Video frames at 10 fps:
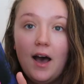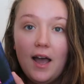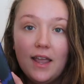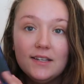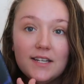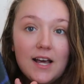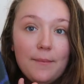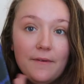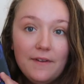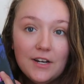I ended
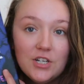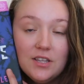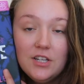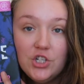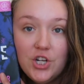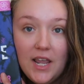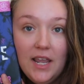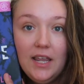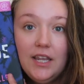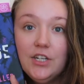up finishing The
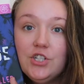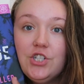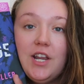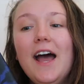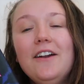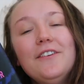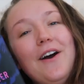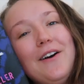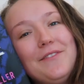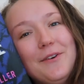Change. I don't know
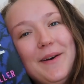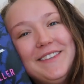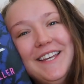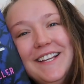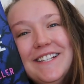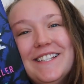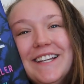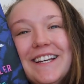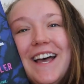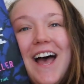how I feel about
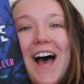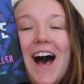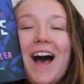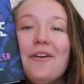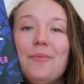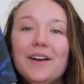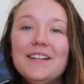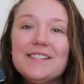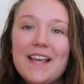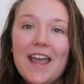this. I want
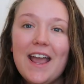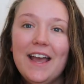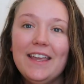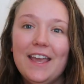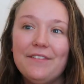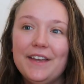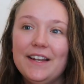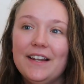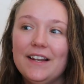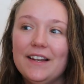to say I gave
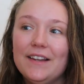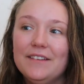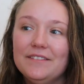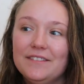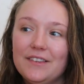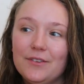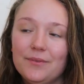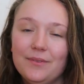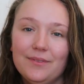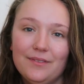it
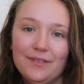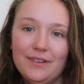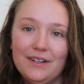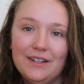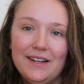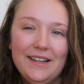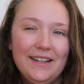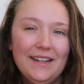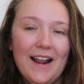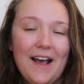
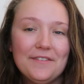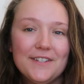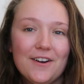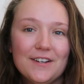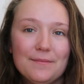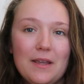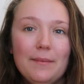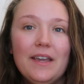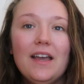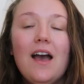three and a half stars
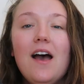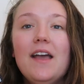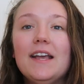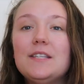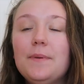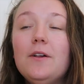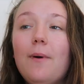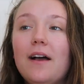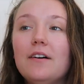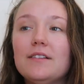maybe. It's been a
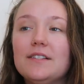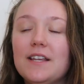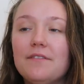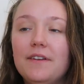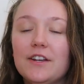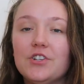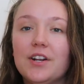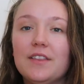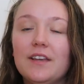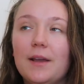while since I finished
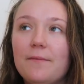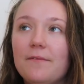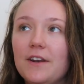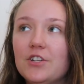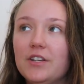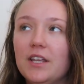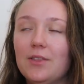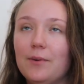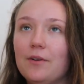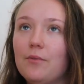it. I think I finished it like
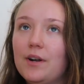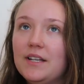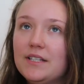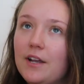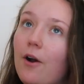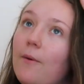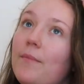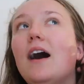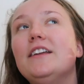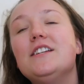three or four days ago.
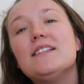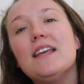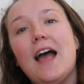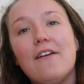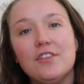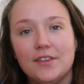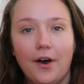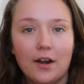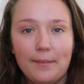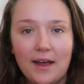I just like haven't
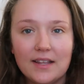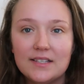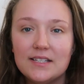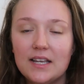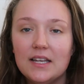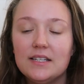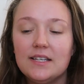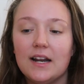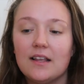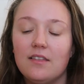thought about it since,
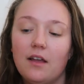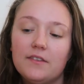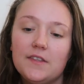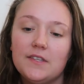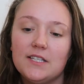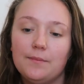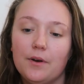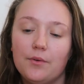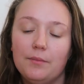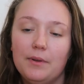and I thought that this
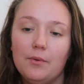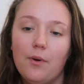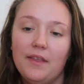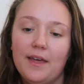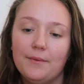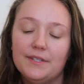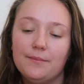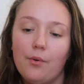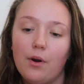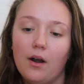book would be one that was
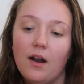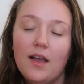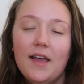more